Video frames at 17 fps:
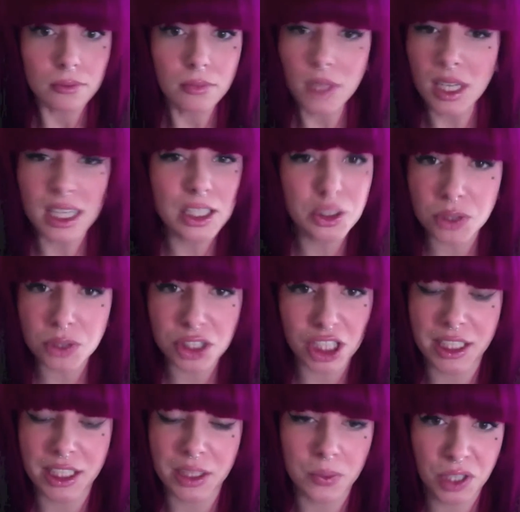it's
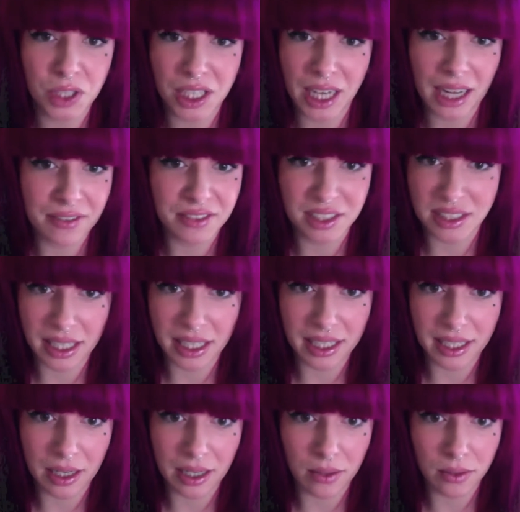rejecting, we're gonna have to take
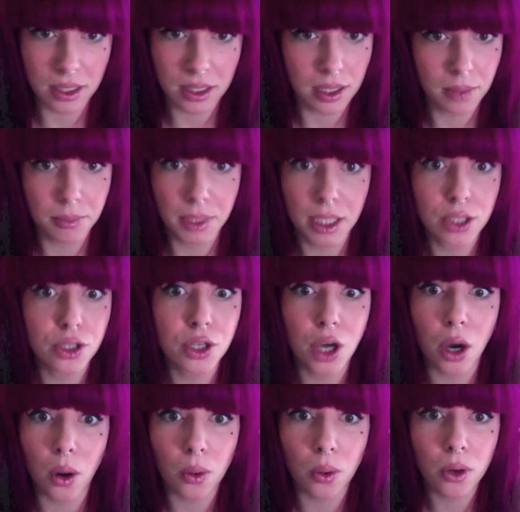it out. And I'm like,
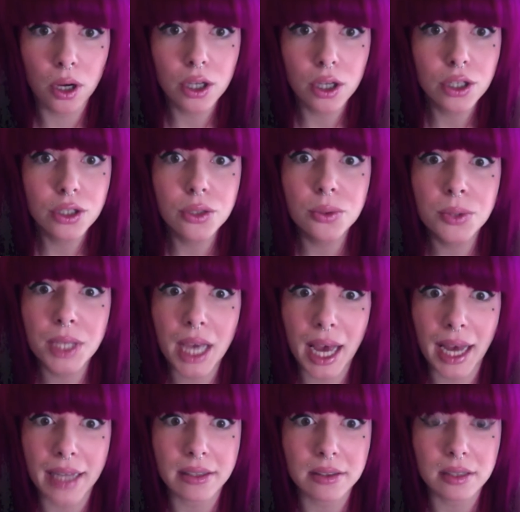no, you
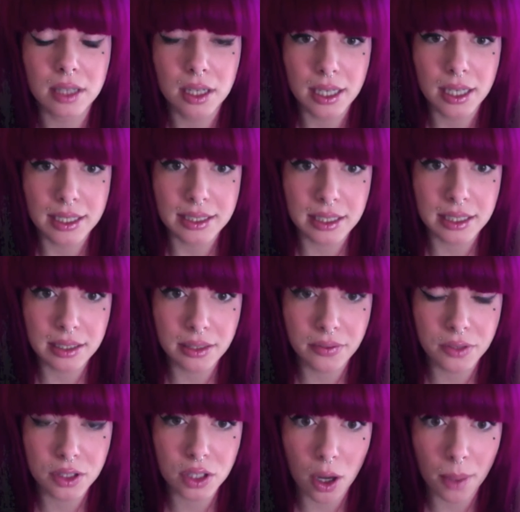can't. It's gonna leave a
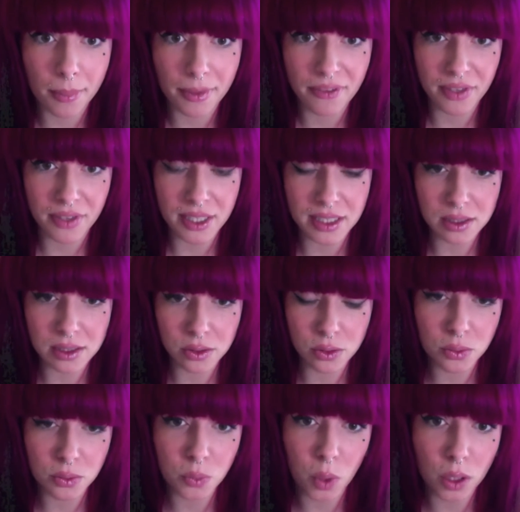scar on my face and I
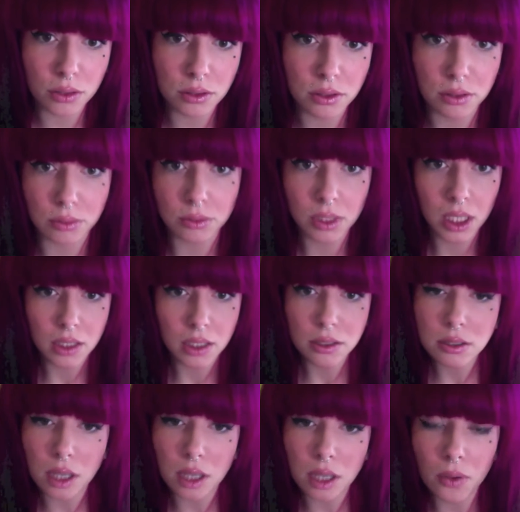don't want to.
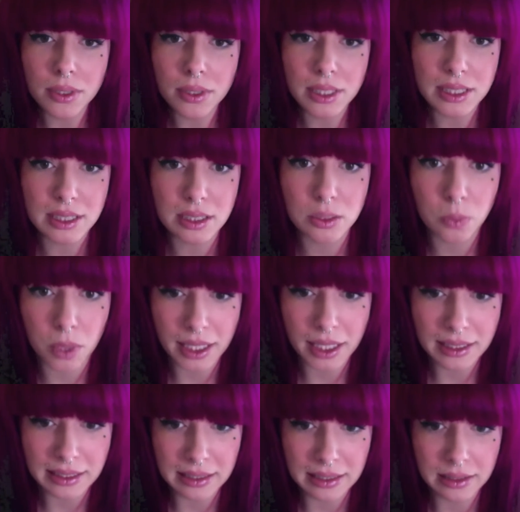So this is what I
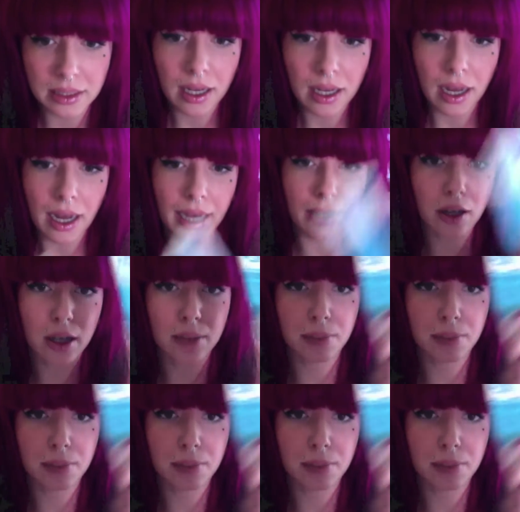did. I got